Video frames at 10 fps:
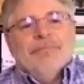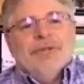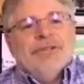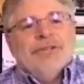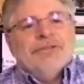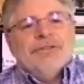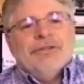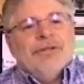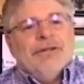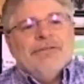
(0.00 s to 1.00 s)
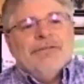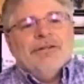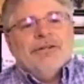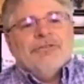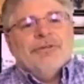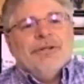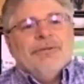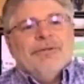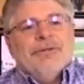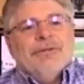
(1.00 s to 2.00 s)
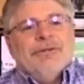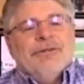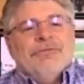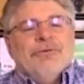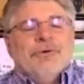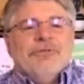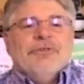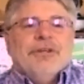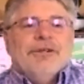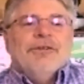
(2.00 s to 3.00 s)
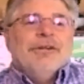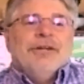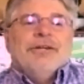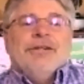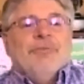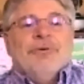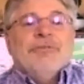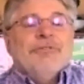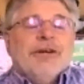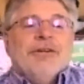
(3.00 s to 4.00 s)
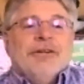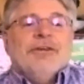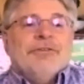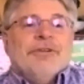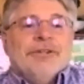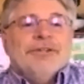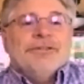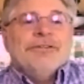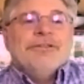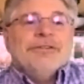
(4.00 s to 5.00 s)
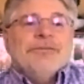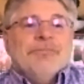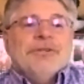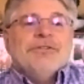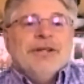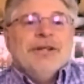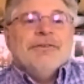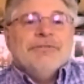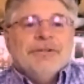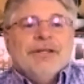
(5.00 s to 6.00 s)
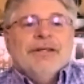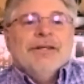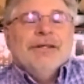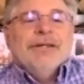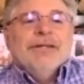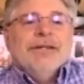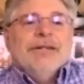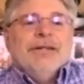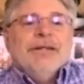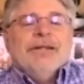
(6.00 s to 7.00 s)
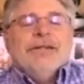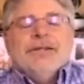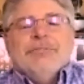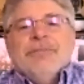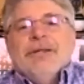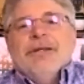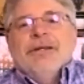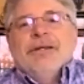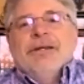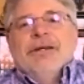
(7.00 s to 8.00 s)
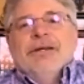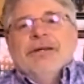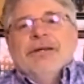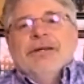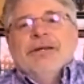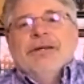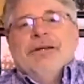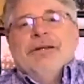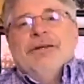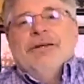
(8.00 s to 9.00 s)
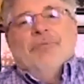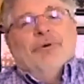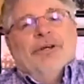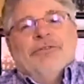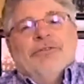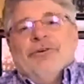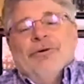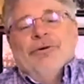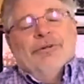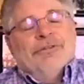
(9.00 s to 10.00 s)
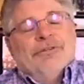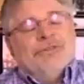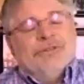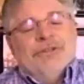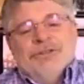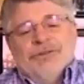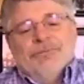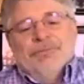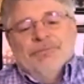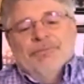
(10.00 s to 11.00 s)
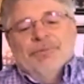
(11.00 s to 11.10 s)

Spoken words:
places that don't have that luxury, and unfortunately, internet anymore is not a luxury. It's a must-have. And Mornet's goal is to push